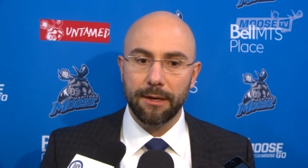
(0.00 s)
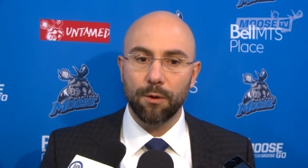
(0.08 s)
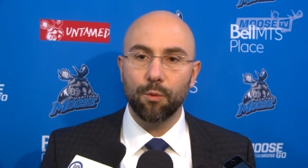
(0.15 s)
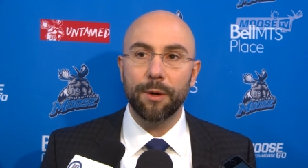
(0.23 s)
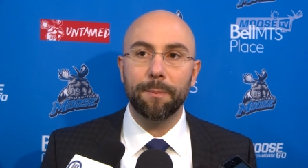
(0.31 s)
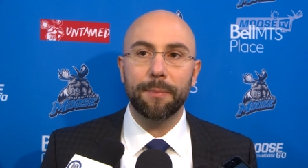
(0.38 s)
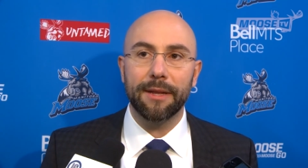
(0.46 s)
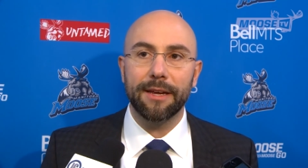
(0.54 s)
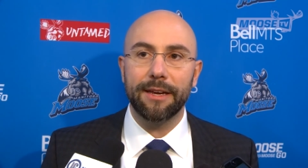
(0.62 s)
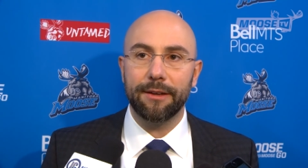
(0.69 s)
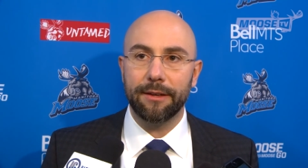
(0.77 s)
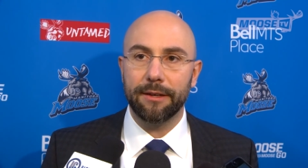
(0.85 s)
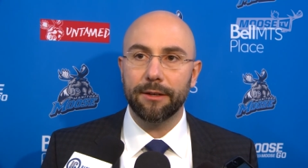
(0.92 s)
We
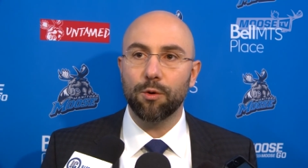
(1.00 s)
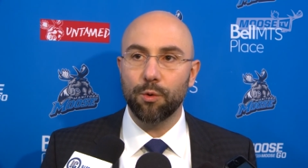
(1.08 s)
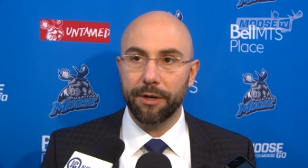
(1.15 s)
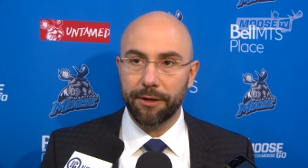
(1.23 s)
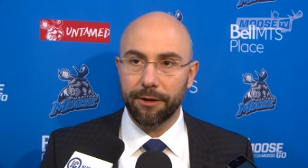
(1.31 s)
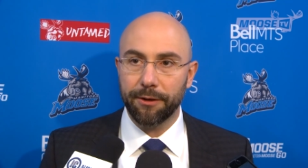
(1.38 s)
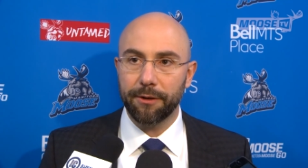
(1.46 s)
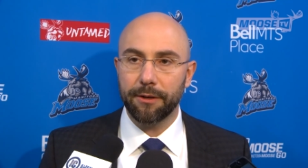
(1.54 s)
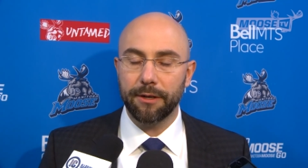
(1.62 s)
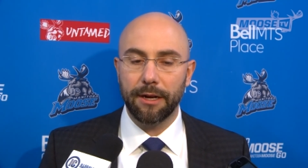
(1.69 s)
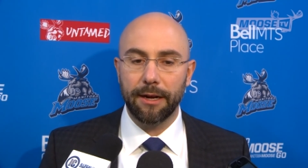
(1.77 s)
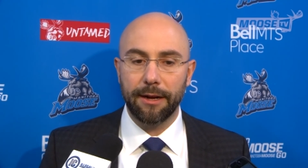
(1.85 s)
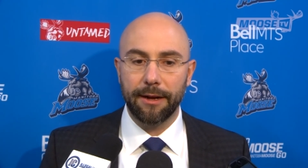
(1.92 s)
play quicker,
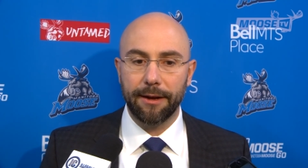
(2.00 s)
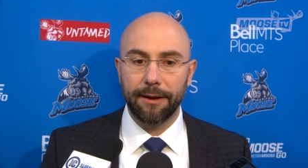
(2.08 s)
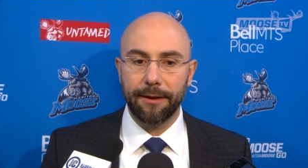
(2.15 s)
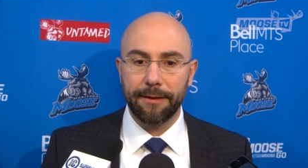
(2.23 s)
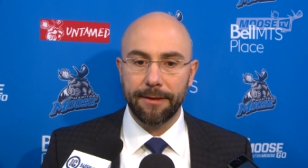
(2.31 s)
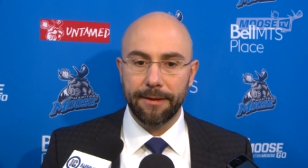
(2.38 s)
uh,